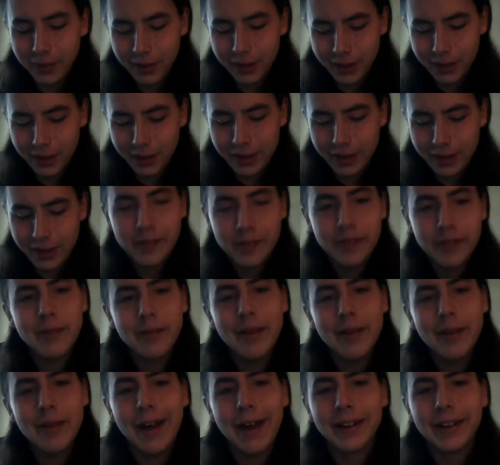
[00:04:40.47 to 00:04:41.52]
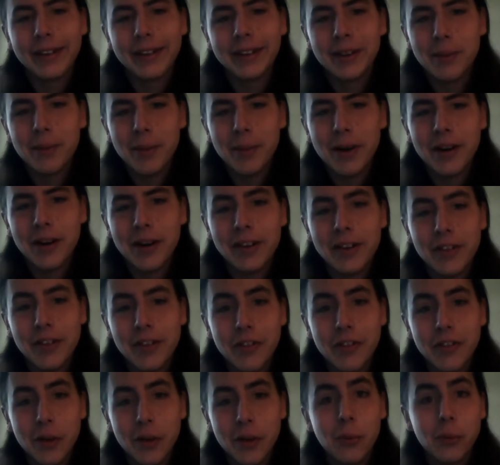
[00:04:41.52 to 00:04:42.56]
He's acting upon his
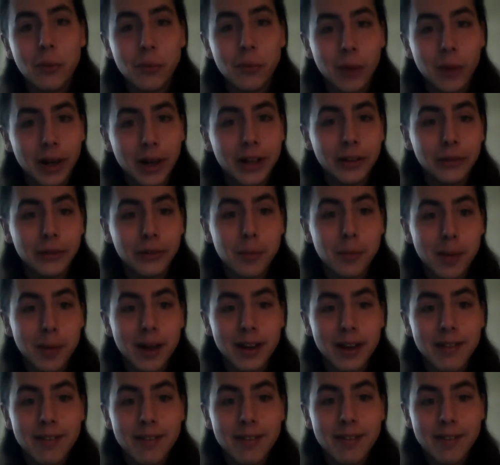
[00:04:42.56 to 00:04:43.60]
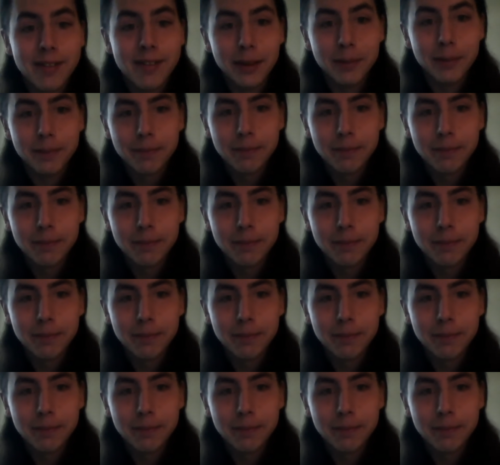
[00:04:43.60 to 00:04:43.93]
own regular mindset.